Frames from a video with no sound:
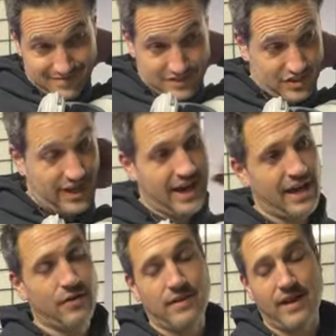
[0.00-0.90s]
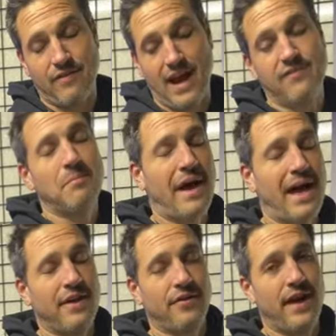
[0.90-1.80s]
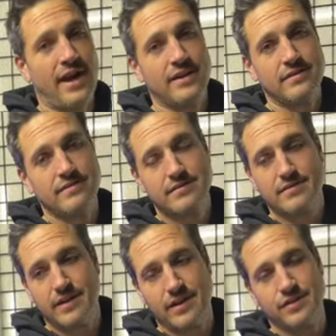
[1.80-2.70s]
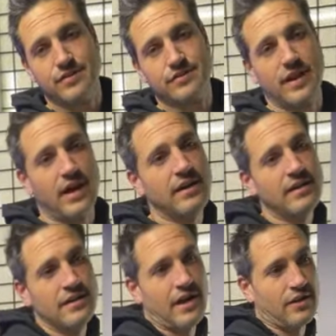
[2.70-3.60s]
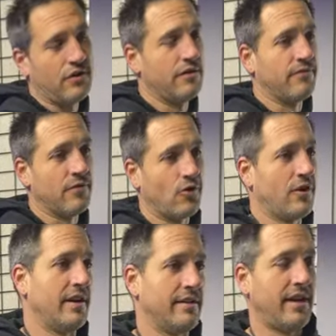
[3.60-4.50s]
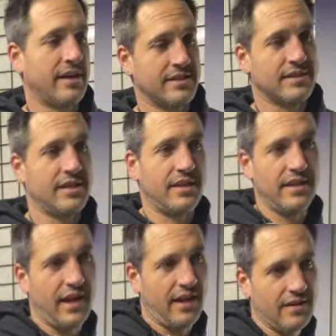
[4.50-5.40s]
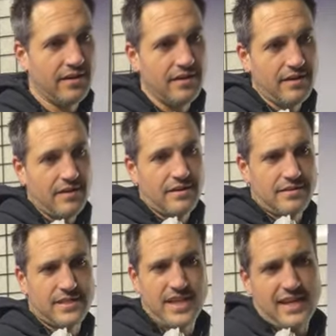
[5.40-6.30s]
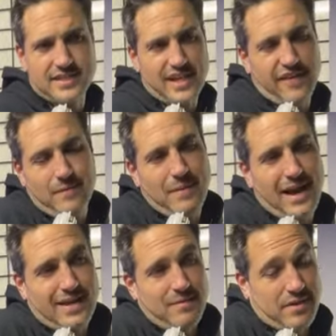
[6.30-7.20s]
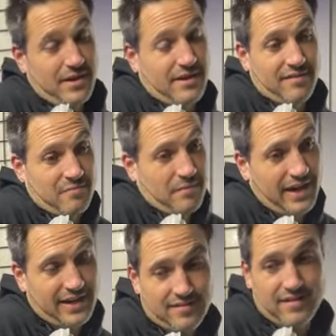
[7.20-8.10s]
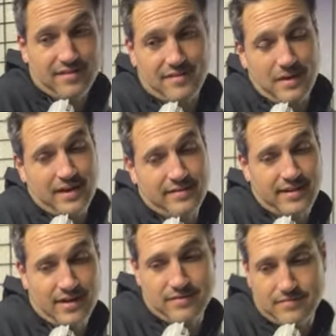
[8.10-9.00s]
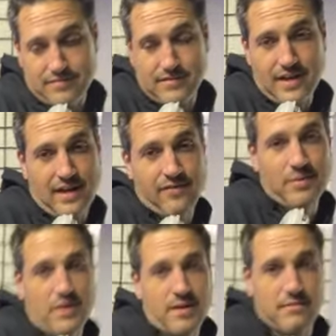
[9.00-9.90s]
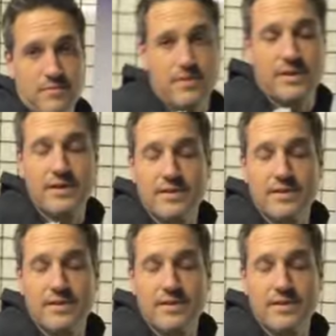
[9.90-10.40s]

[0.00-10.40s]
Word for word: so yeah, I don't ever have to battle that here in Utah. I know in Florida and Texas that they say stuff about it, but it doesn't make any sense to me because I don't have any problems with it.